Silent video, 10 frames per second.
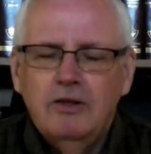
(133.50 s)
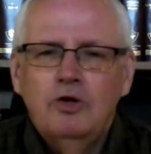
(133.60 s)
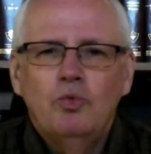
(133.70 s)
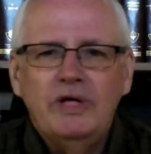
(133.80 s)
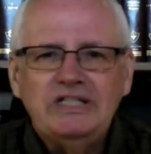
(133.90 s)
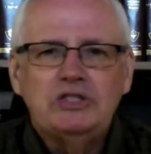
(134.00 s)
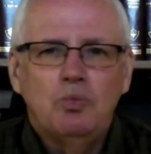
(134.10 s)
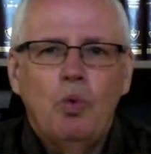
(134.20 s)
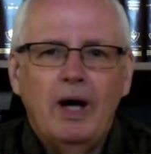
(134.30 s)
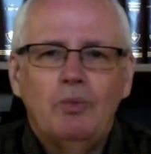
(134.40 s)
The
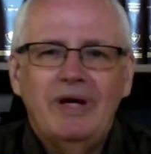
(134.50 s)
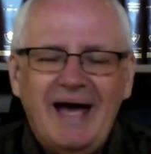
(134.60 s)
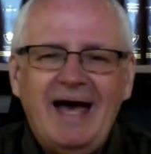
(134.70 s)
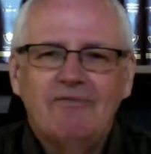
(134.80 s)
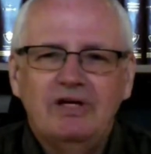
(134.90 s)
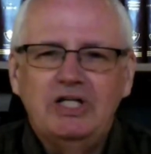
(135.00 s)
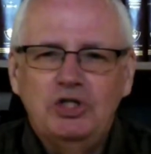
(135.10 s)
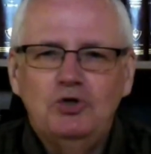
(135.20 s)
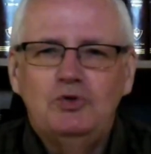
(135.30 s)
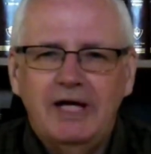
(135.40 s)
reason why we have a
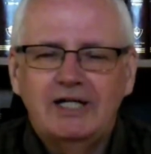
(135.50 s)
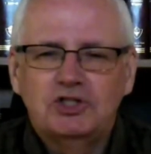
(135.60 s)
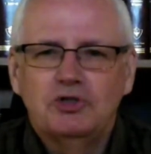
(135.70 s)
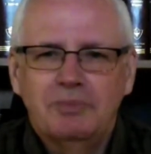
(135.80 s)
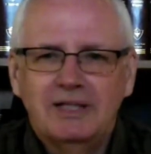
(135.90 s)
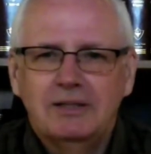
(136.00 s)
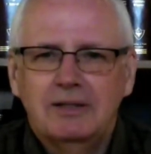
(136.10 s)
New Testament